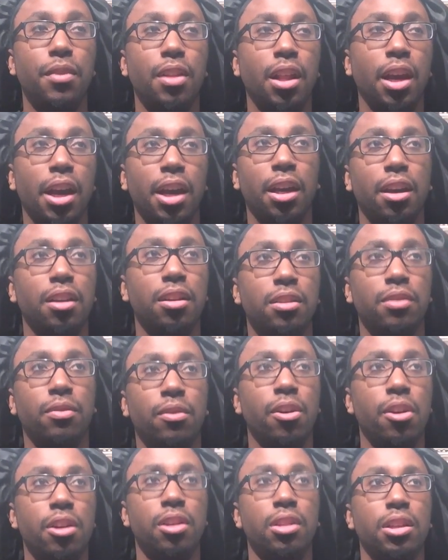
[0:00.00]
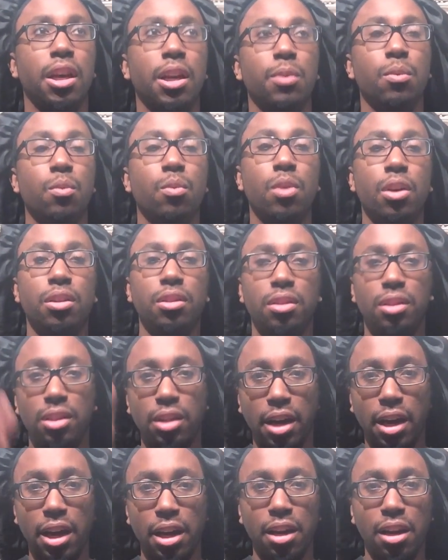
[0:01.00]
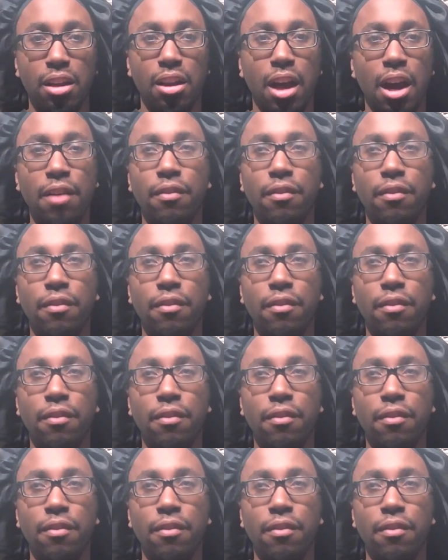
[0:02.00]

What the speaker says: Like, as far as, like, one-sided,